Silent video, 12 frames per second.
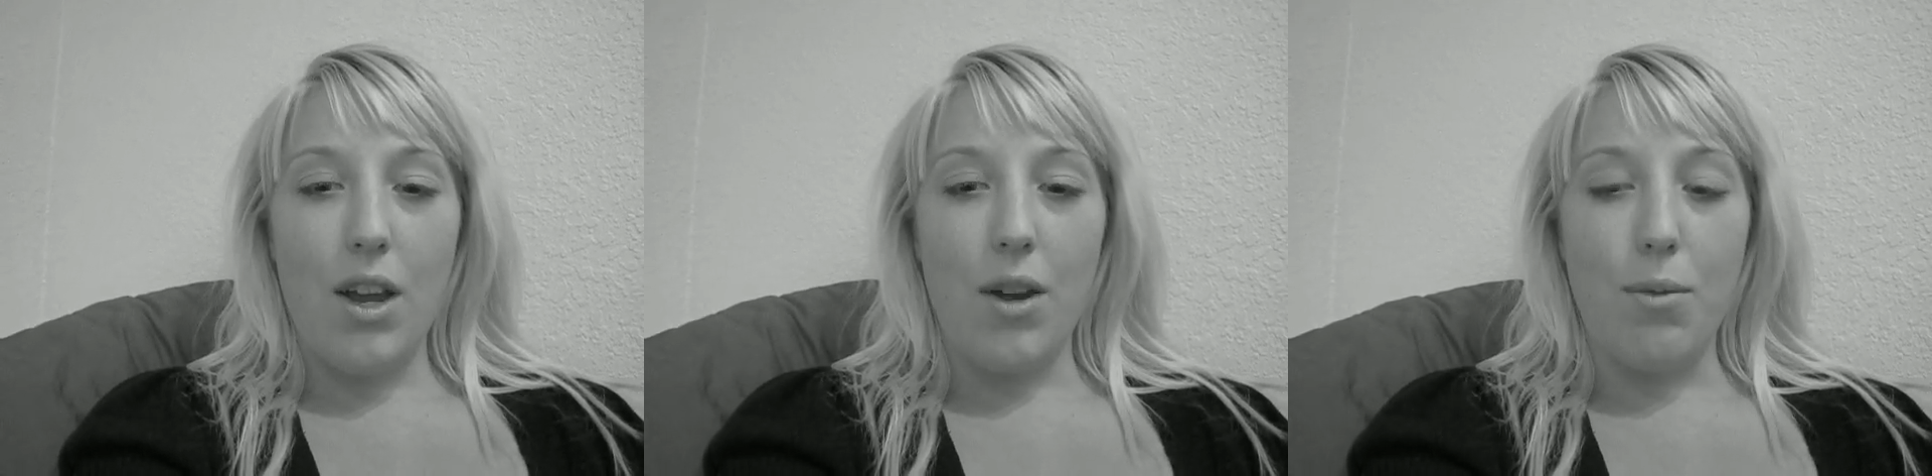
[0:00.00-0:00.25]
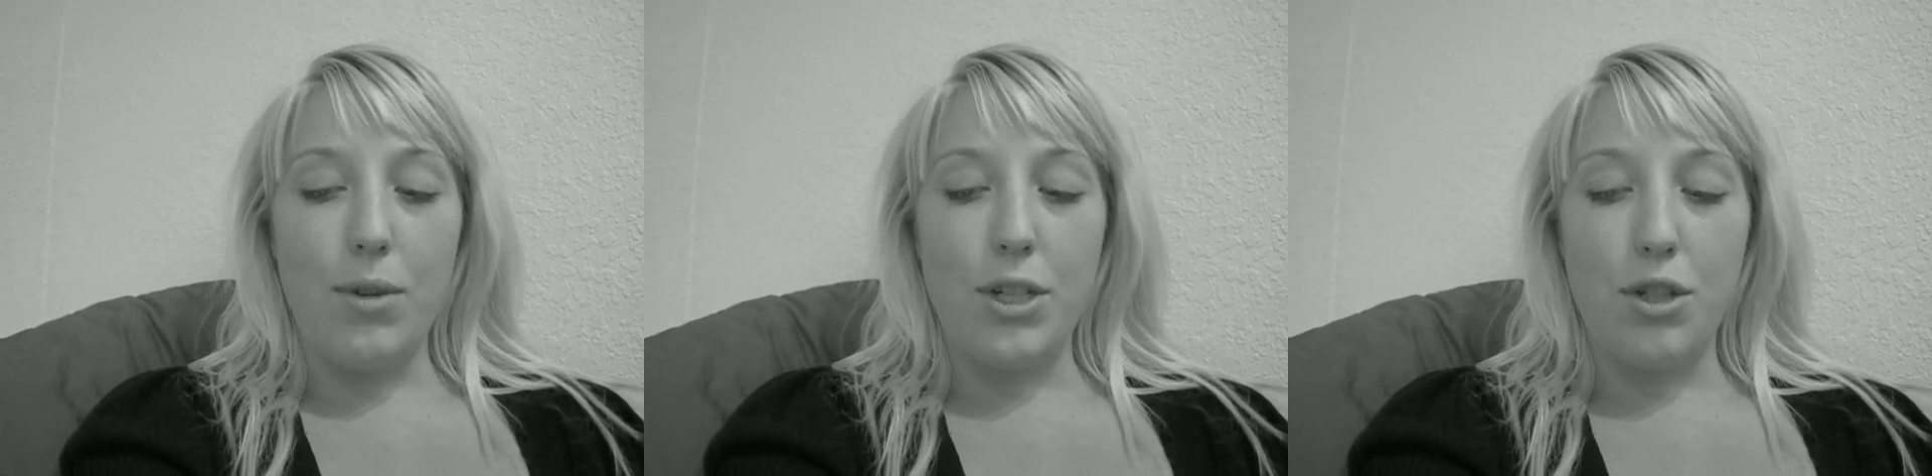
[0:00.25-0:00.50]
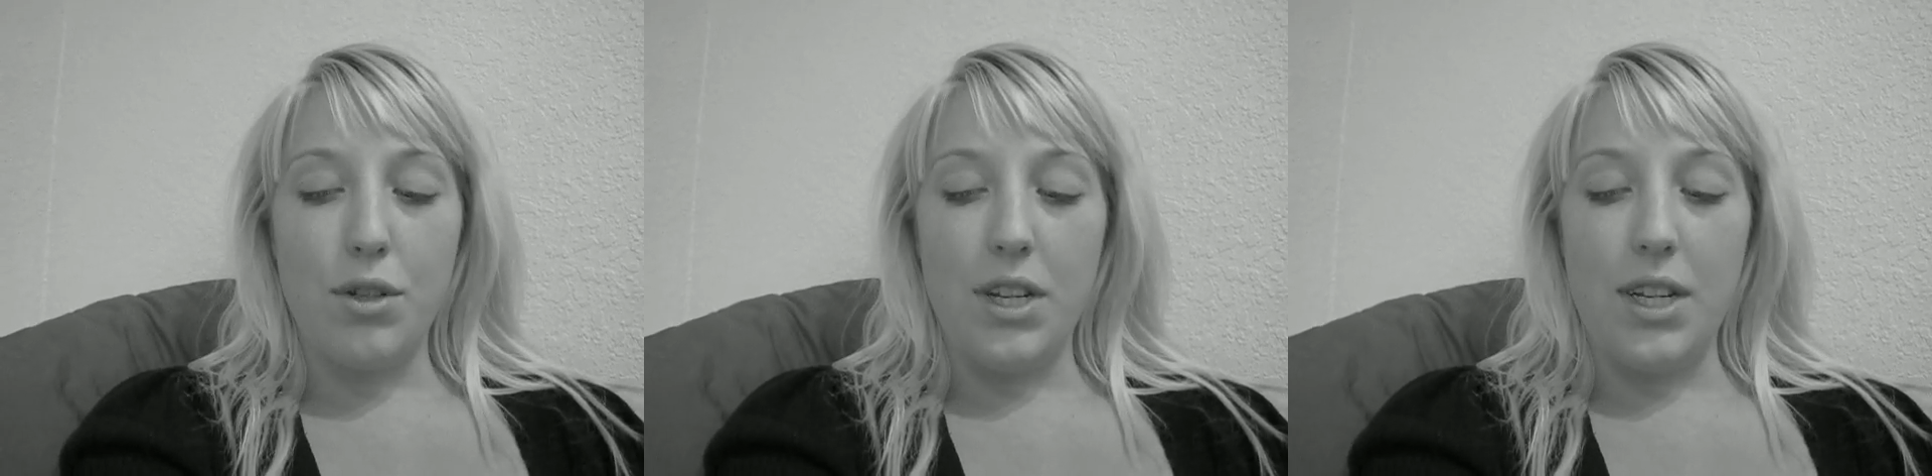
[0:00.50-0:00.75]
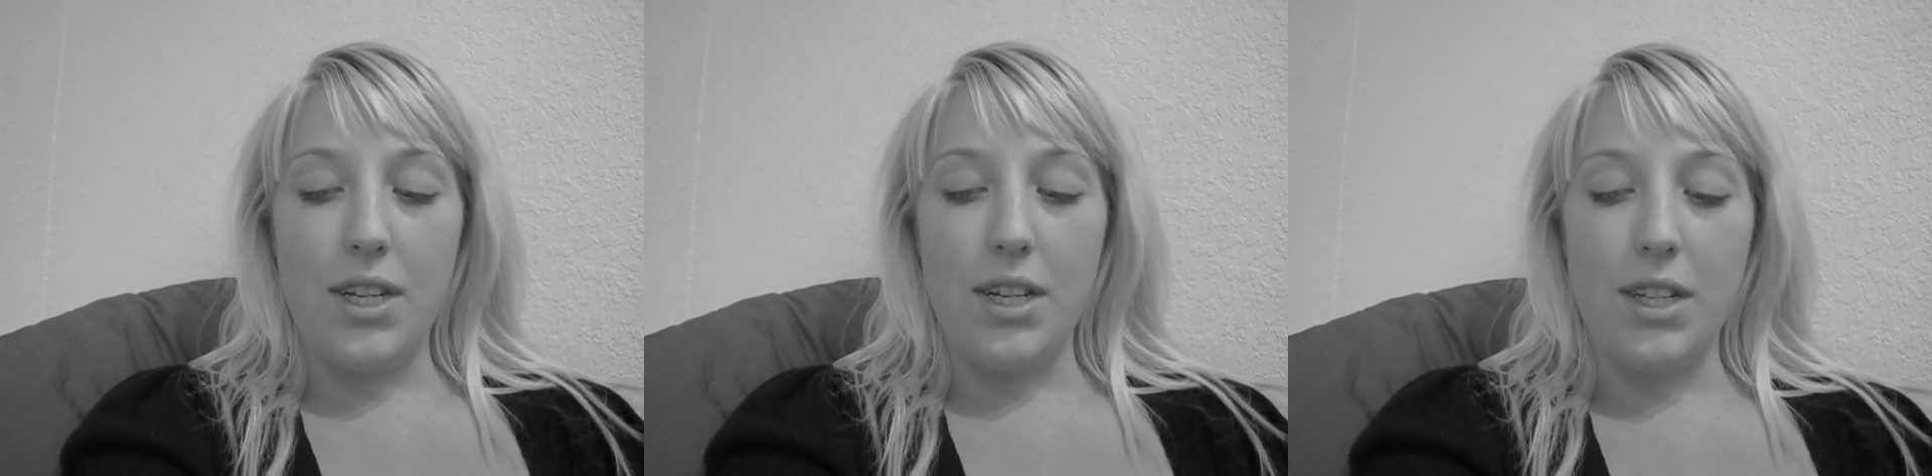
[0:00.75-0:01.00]
which
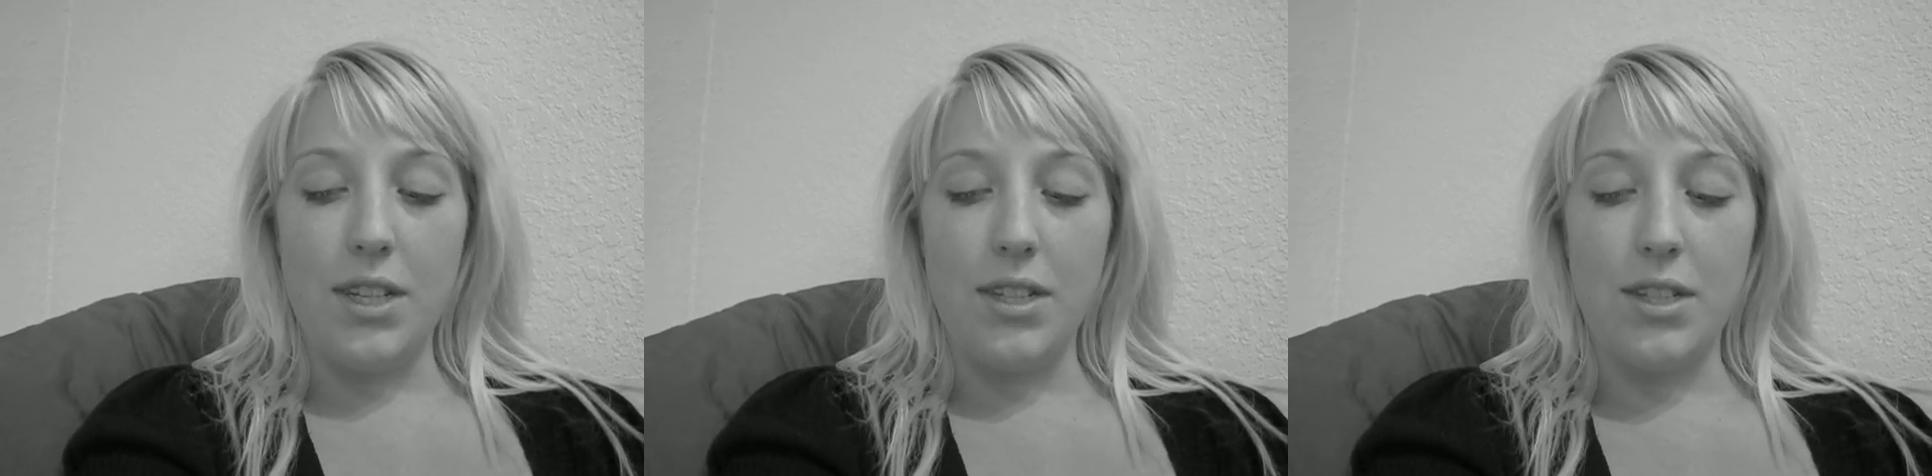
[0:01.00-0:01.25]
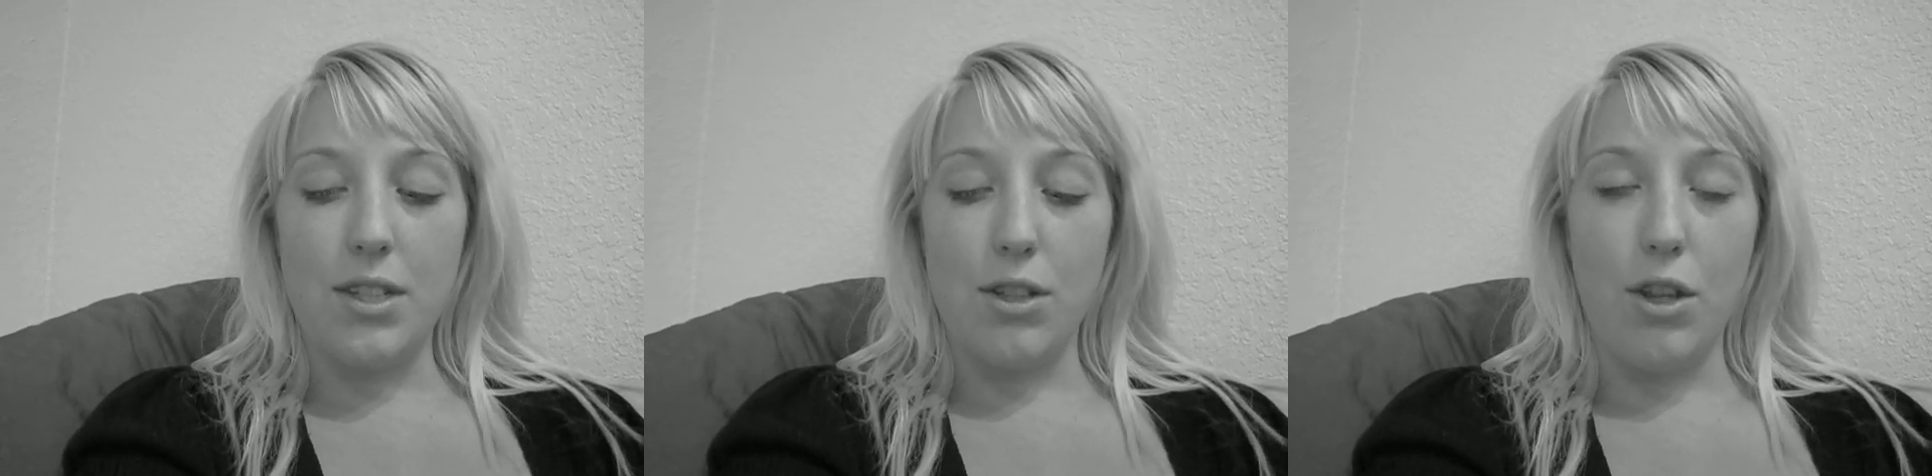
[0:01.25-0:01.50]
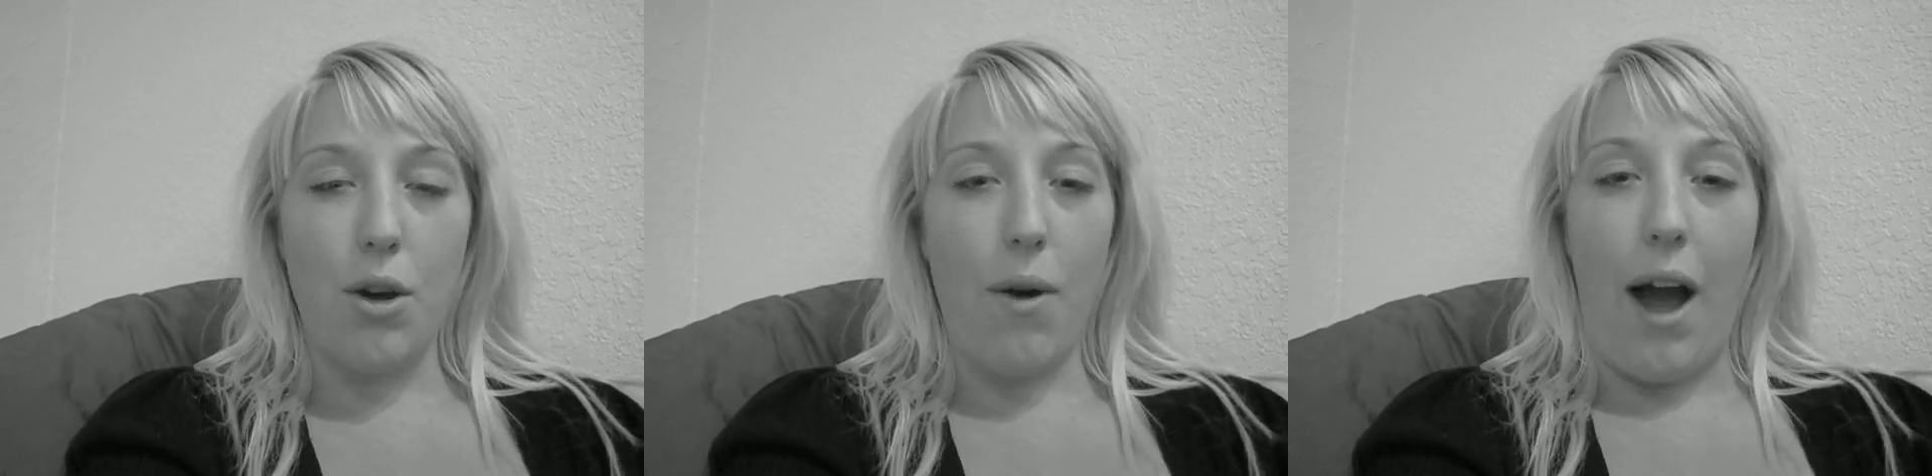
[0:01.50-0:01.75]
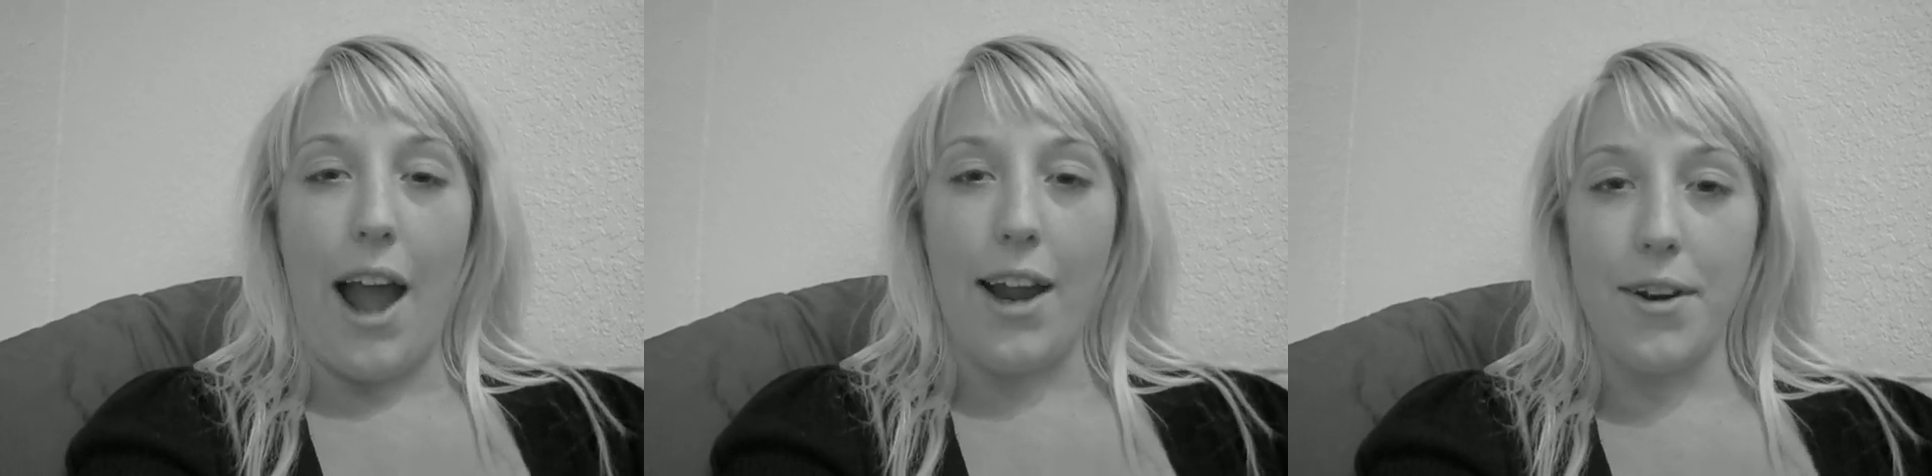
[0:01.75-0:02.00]
is low
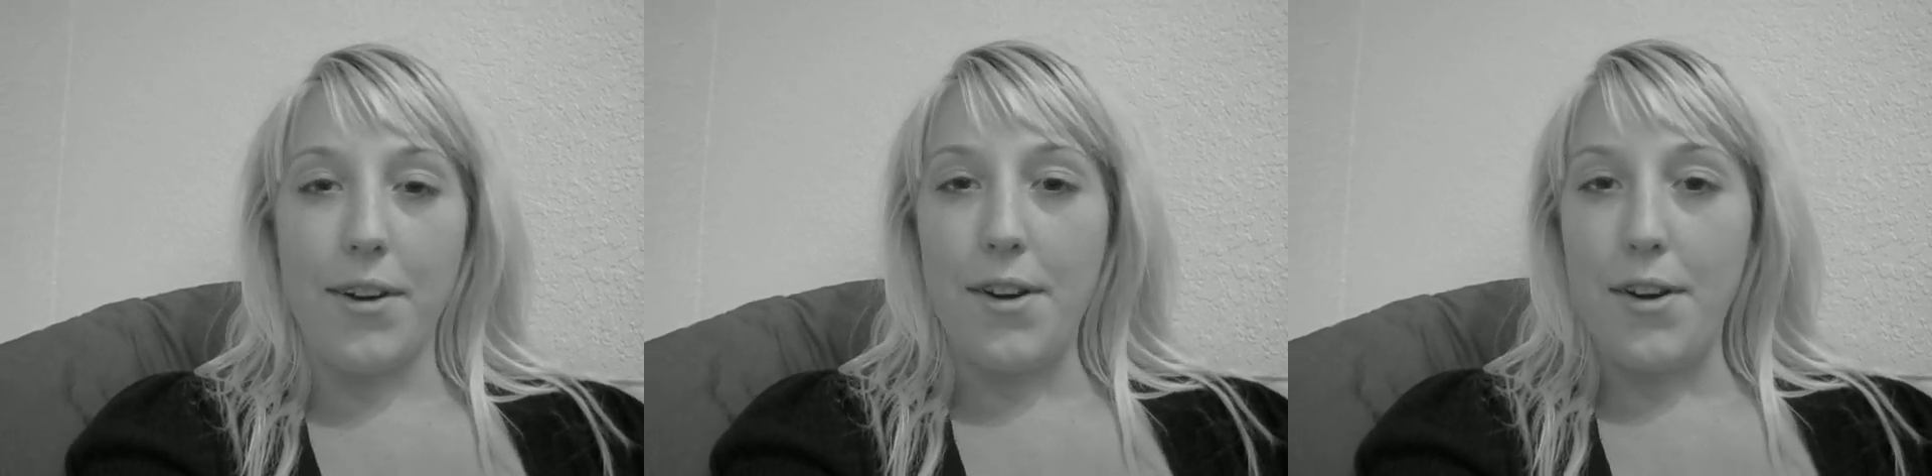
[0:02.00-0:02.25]
iron